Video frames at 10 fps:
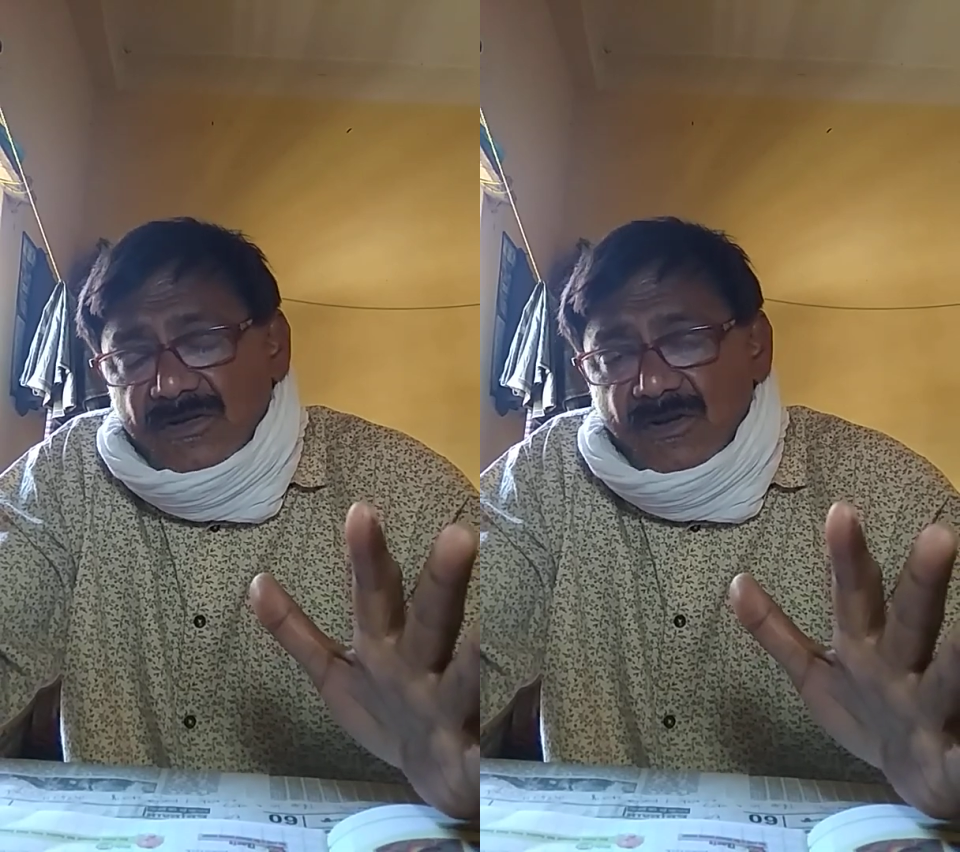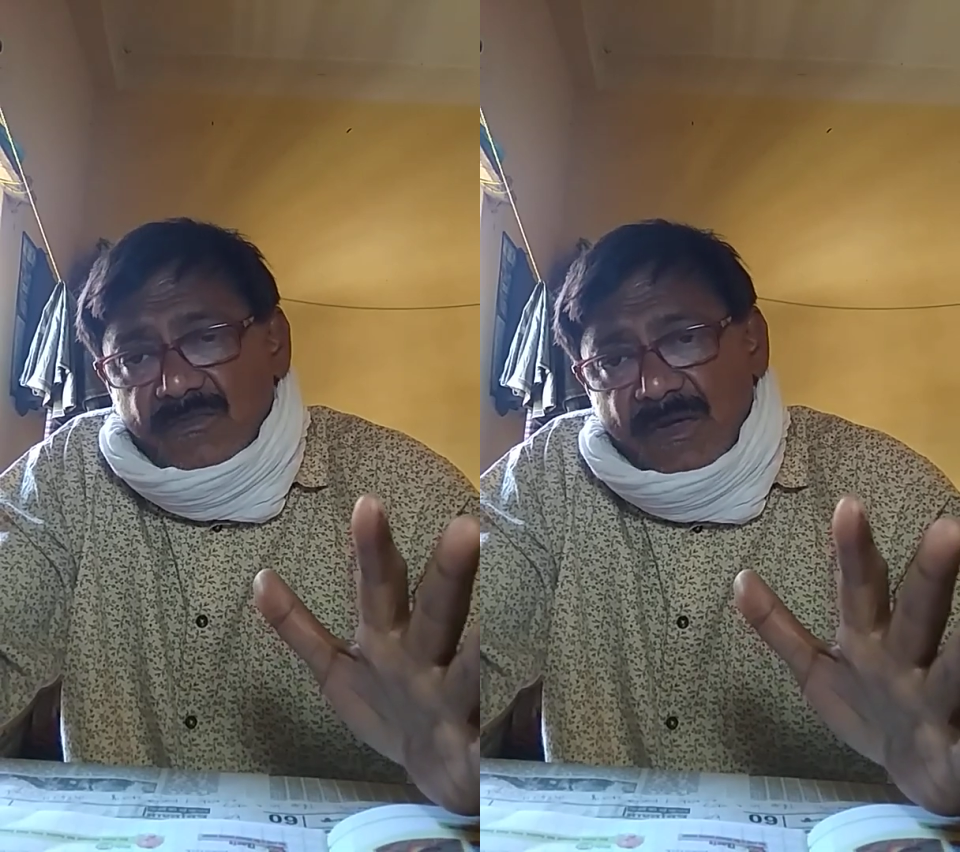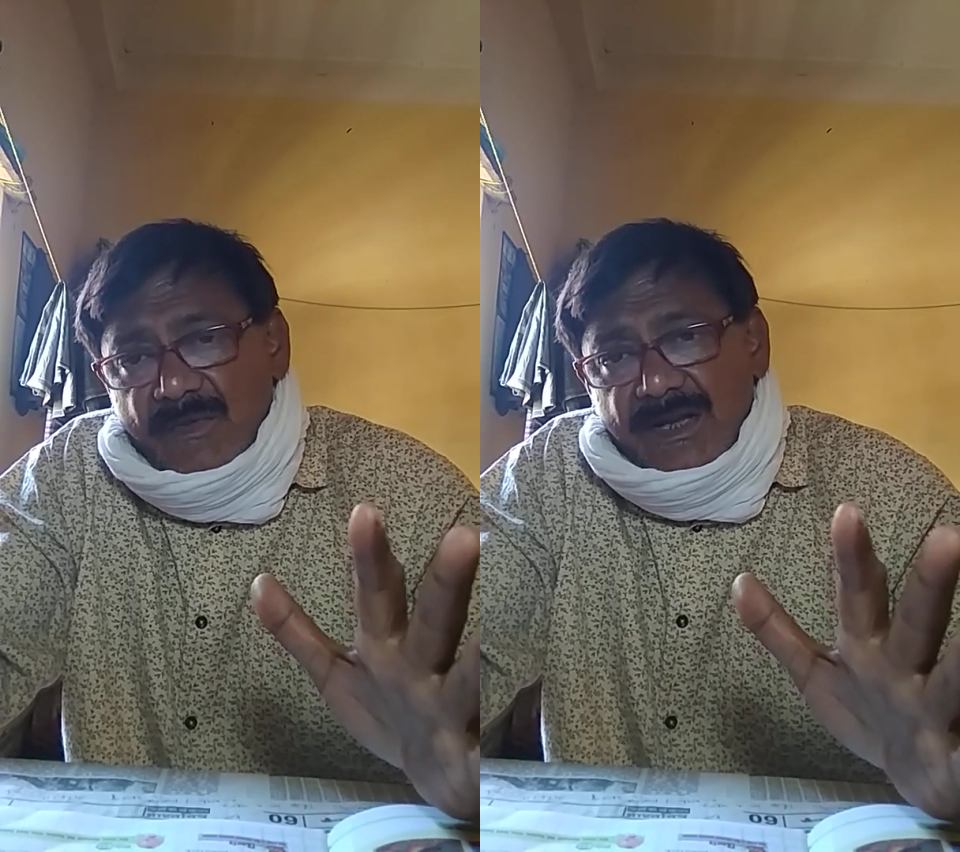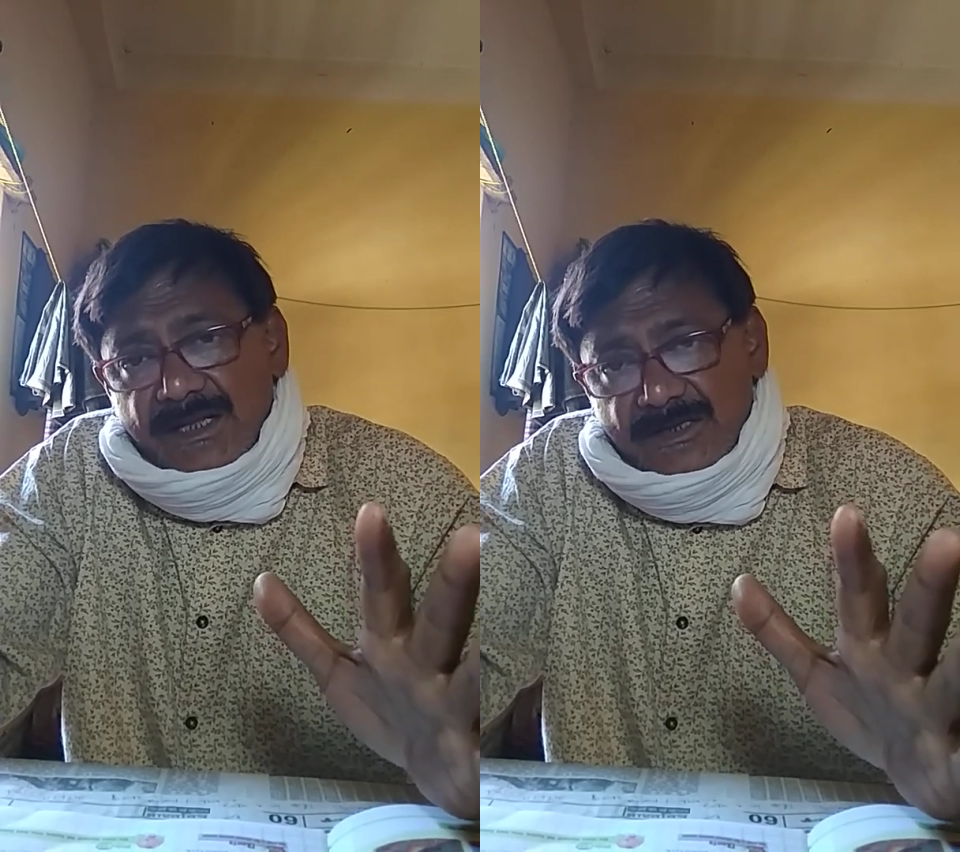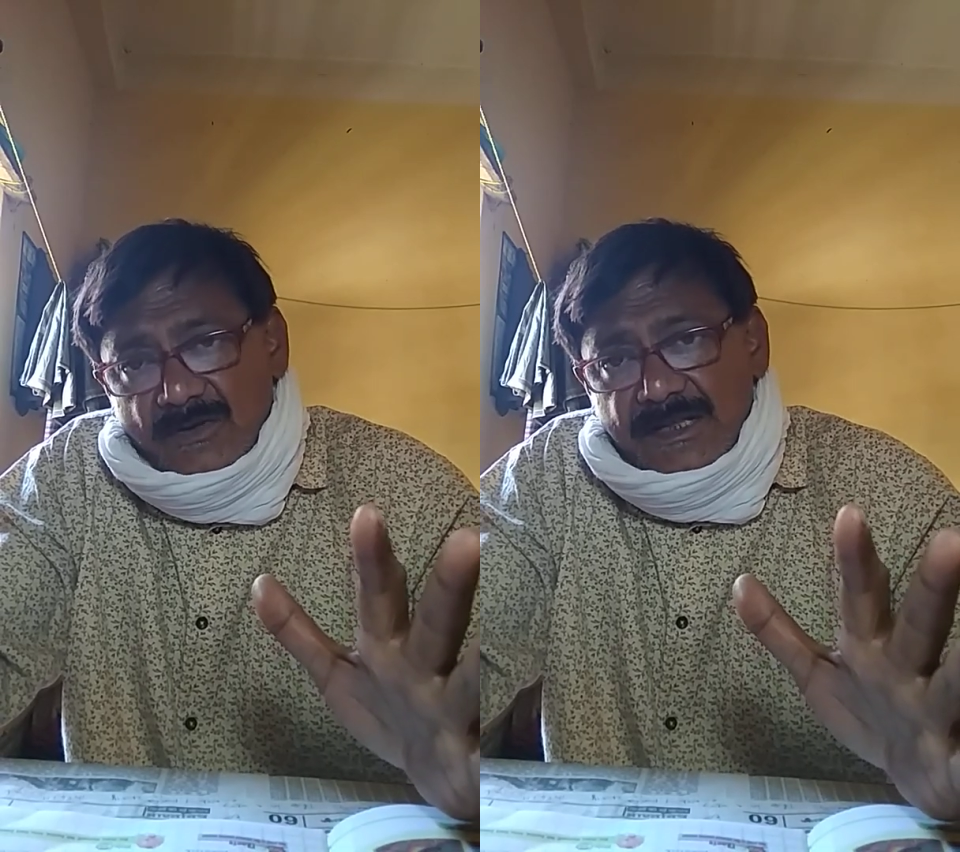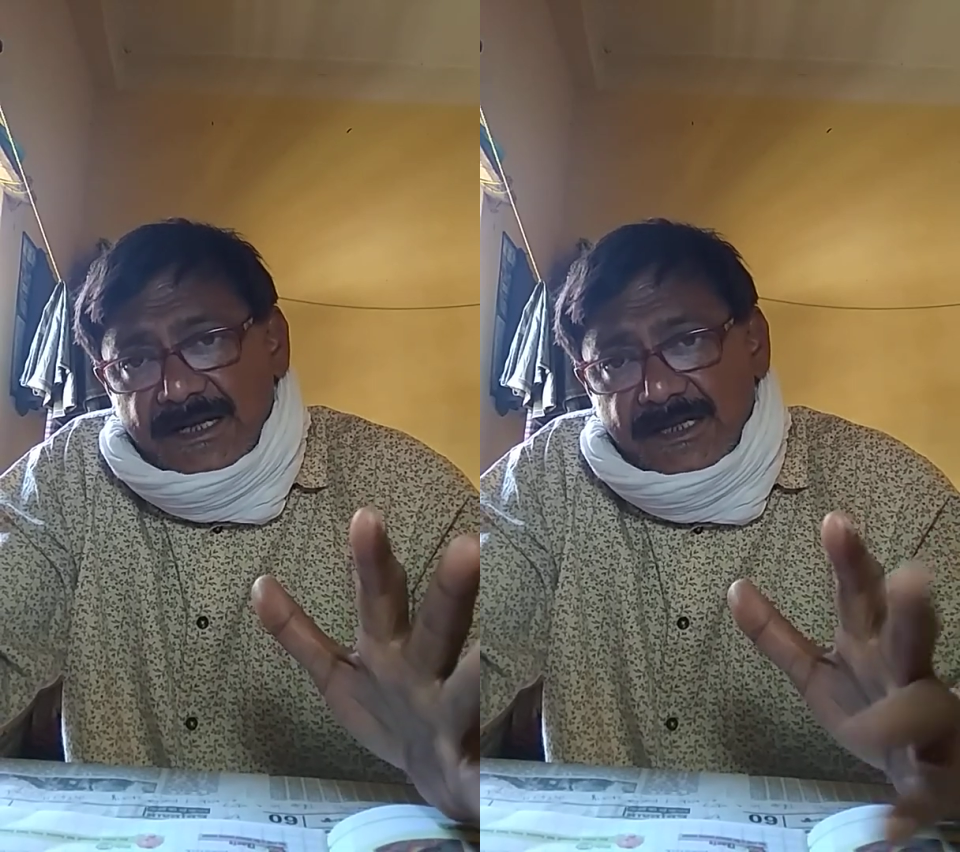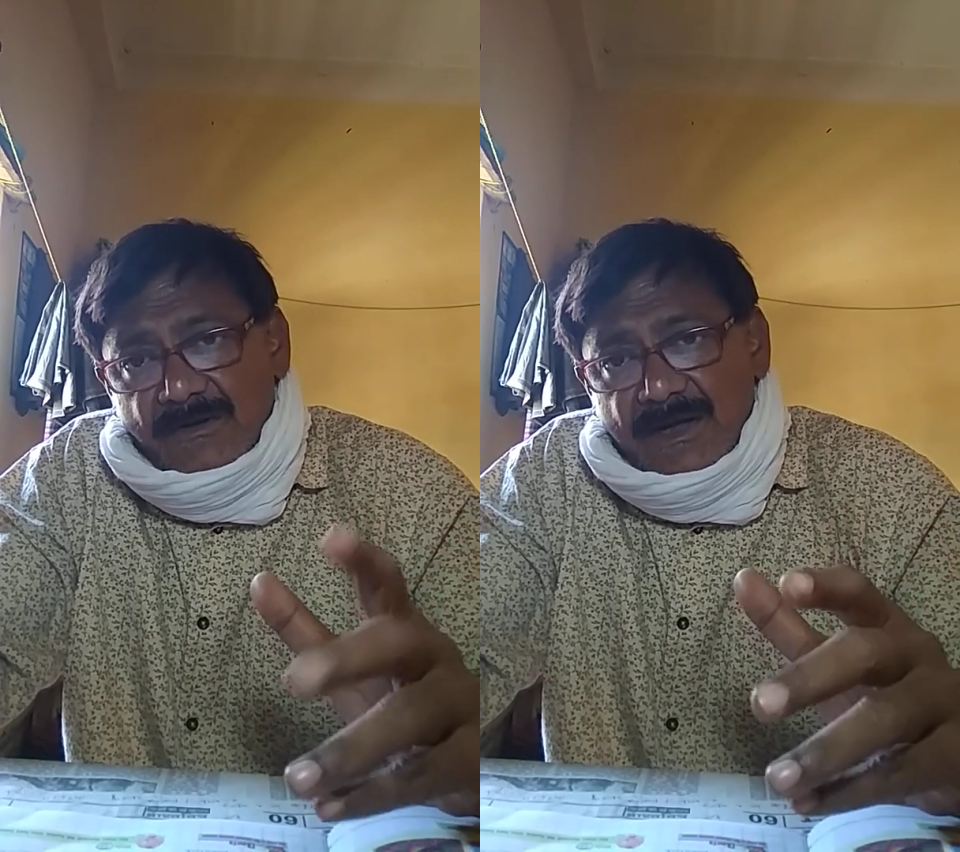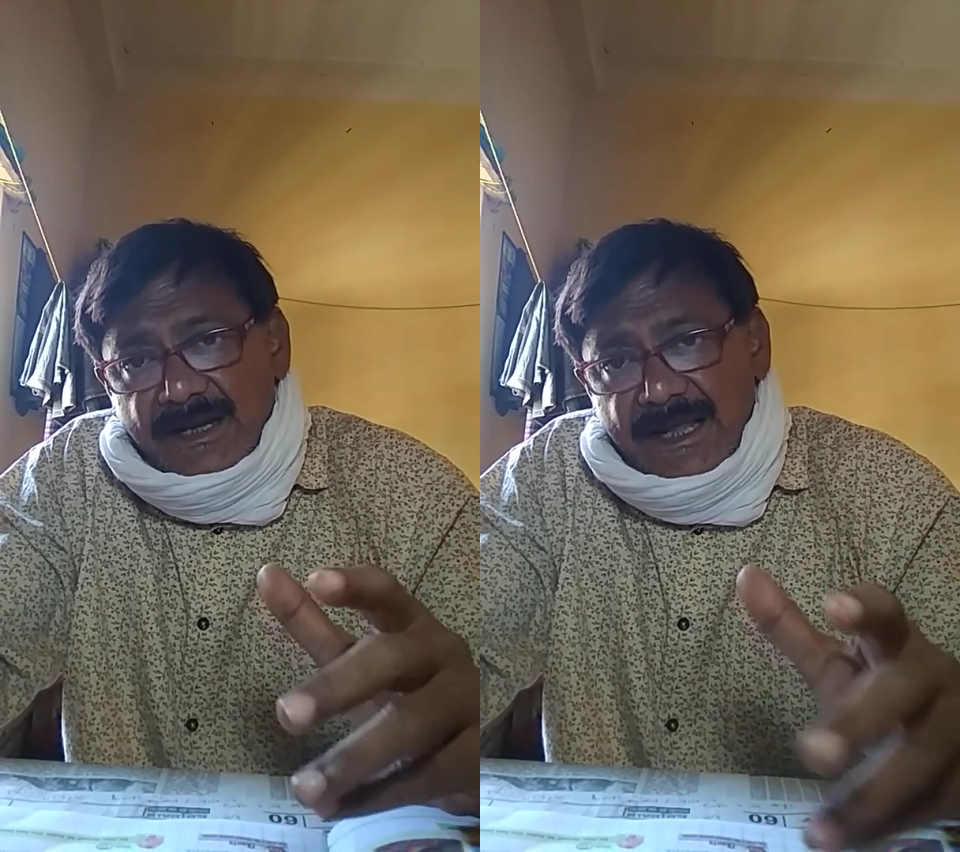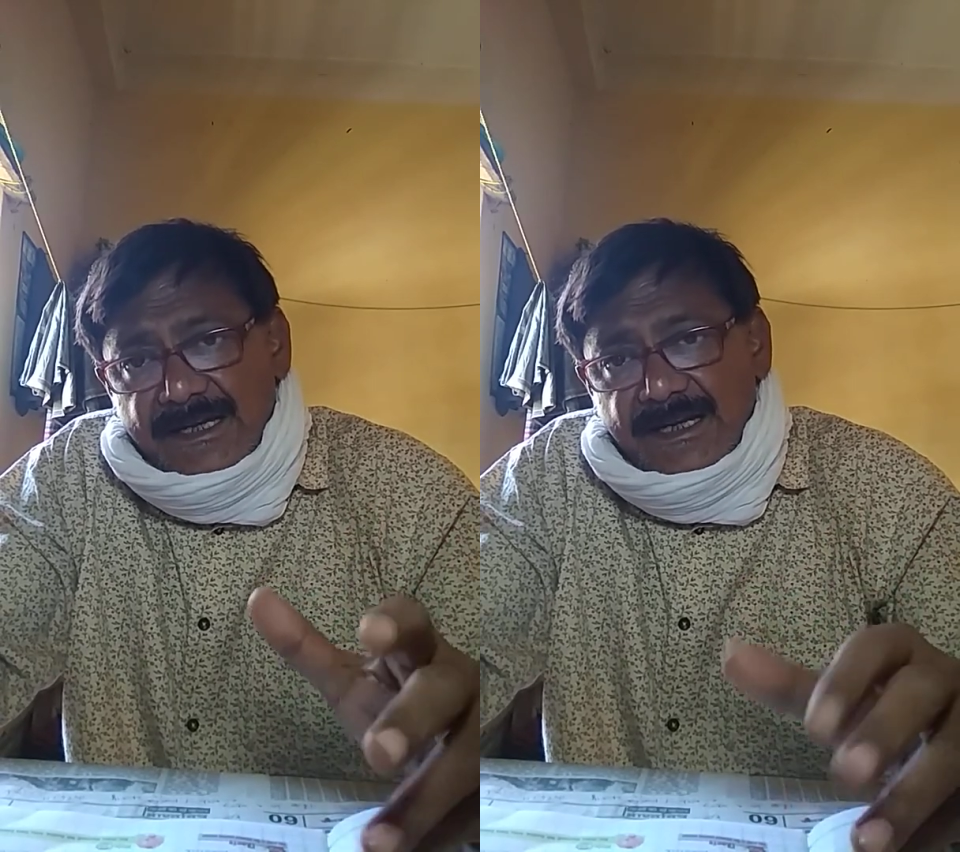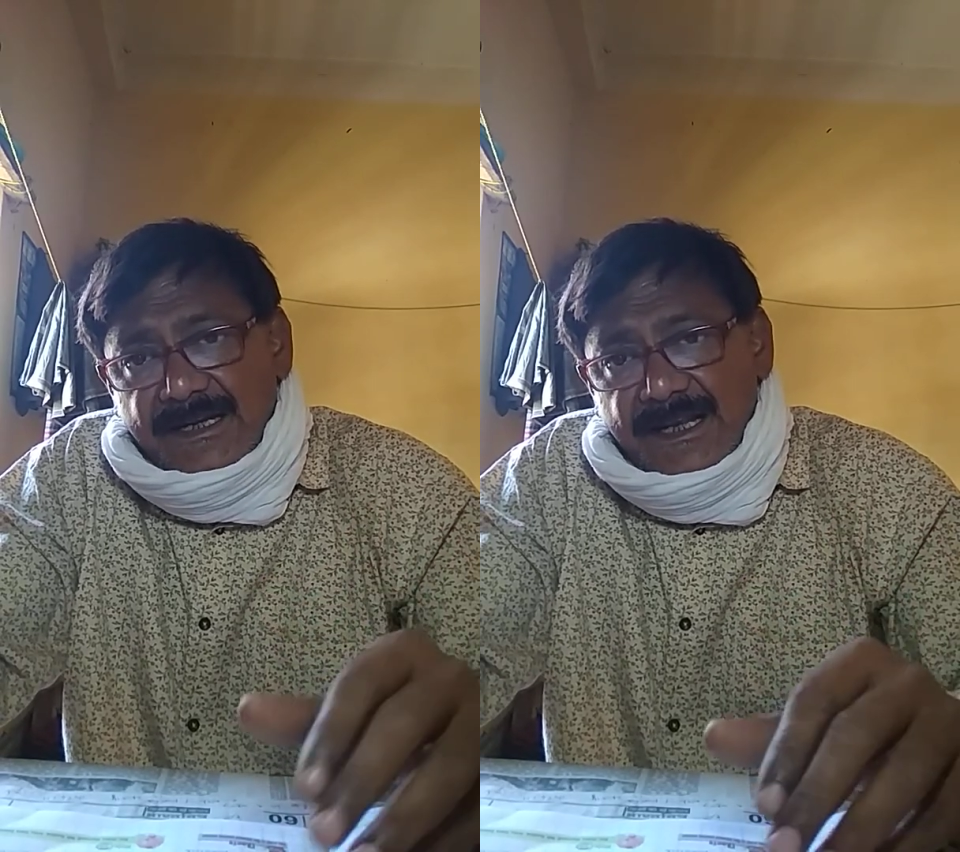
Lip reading: your memory, so that you can write it